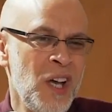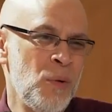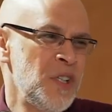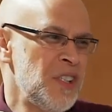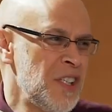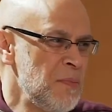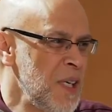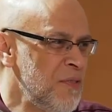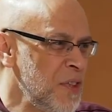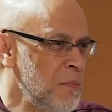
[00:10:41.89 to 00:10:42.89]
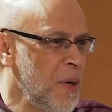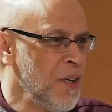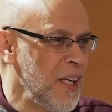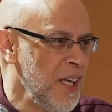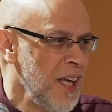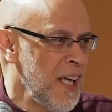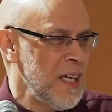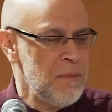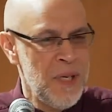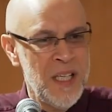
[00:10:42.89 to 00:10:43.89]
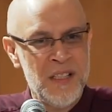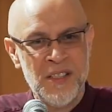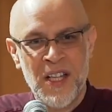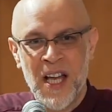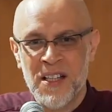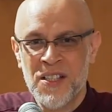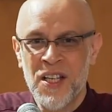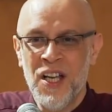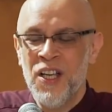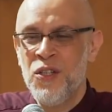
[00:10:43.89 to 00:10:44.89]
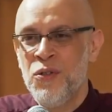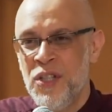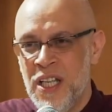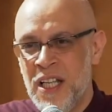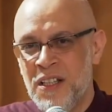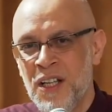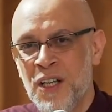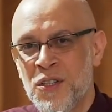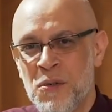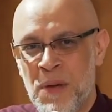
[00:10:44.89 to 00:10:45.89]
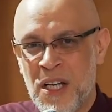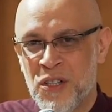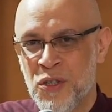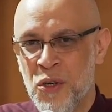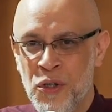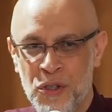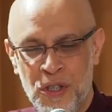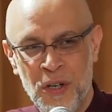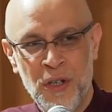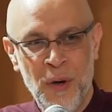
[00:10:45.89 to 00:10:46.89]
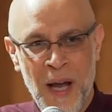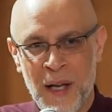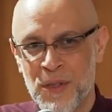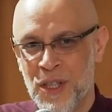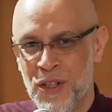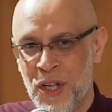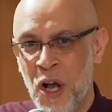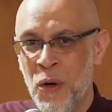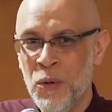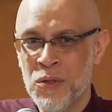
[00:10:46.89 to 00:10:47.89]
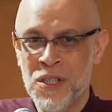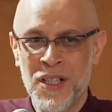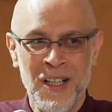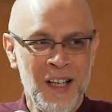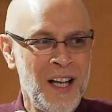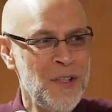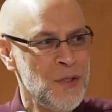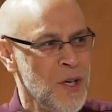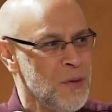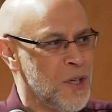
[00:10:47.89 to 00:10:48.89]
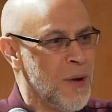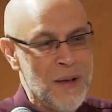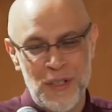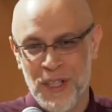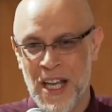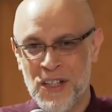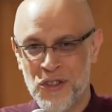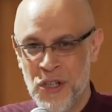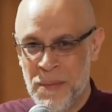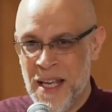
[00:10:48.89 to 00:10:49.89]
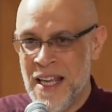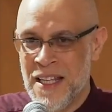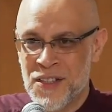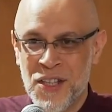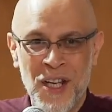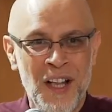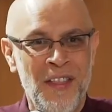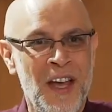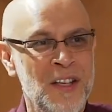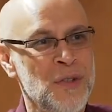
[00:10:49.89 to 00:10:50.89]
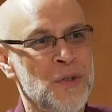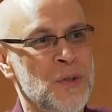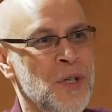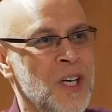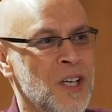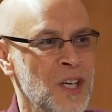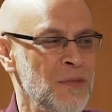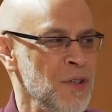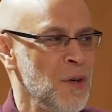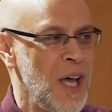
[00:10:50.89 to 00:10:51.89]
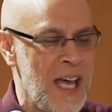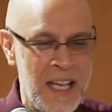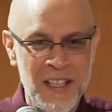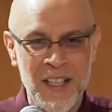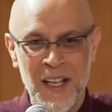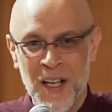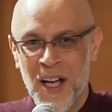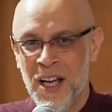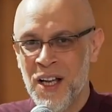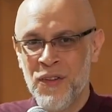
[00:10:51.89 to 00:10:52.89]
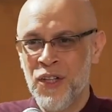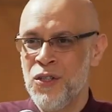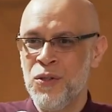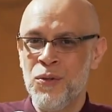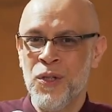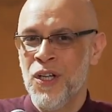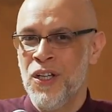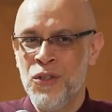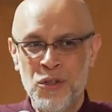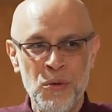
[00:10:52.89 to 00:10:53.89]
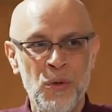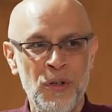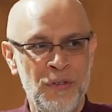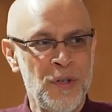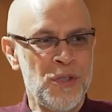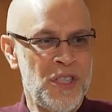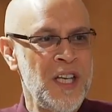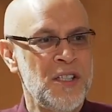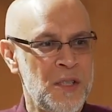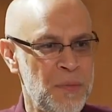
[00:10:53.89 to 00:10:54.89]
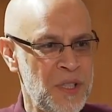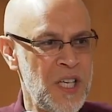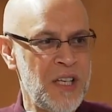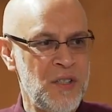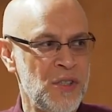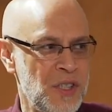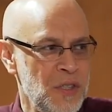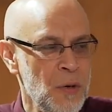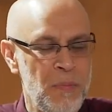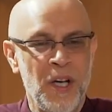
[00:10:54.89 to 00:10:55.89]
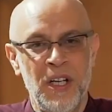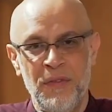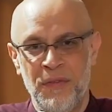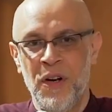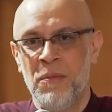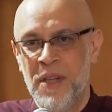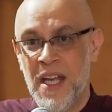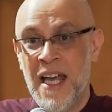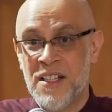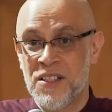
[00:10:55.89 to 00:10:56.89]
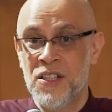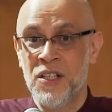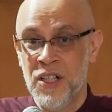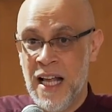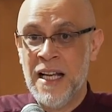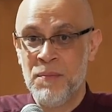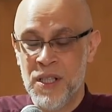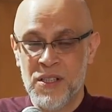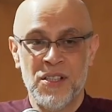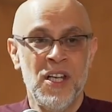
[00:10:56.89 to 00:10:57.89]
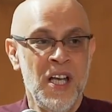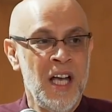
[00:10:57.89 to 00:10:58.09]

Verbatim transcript: What does this mean for the body? It means that you need to make sure you don't go out in the cold, you don't go out in the extreme heat, that you cover your head, that you do all of those things to protect your body from the external elements.